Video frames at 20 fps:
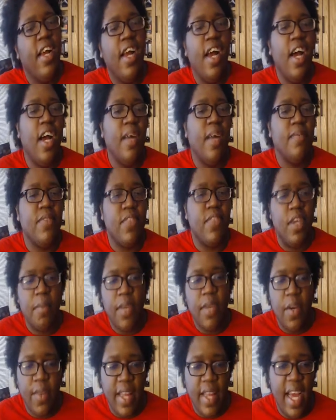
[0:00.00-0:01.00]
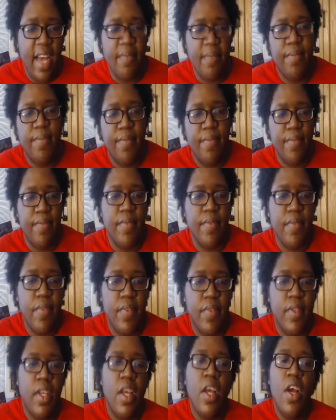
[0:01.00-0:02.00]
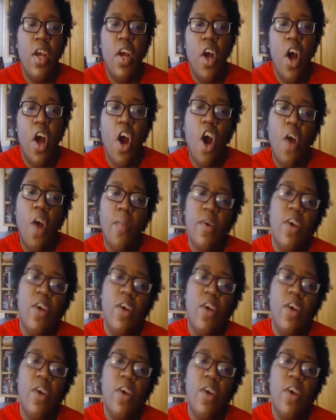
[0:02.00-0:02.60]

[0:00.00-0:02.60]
Um, so I'm gonna go with that our